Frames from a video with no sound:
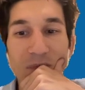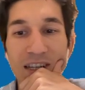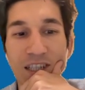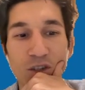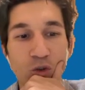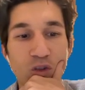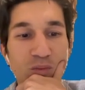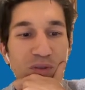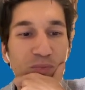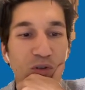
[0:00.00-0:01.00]
There
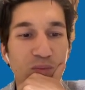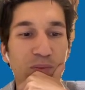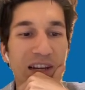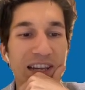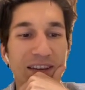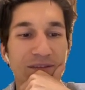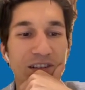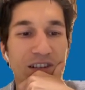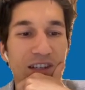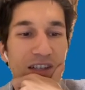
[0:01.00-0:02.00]
shouldn't be probably
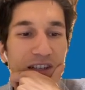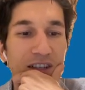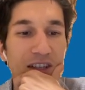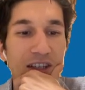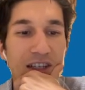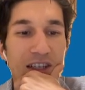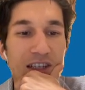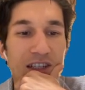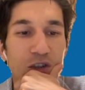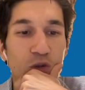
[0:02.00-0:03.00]
even
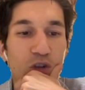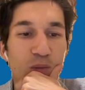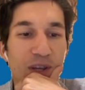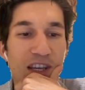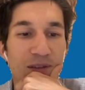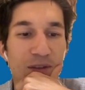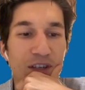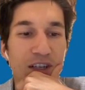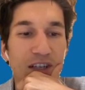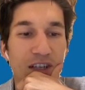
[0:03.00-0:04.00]
shouldn't be
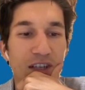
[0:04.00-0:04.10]
even